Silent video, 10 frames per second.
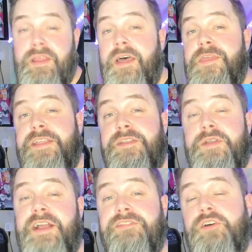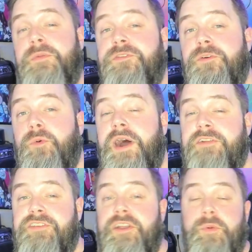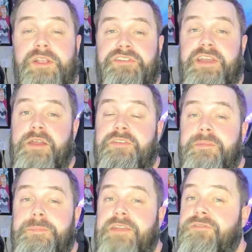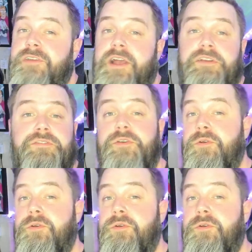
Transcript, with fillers: Thank you guys so much for watching. Quick shout out to the Patreon crew,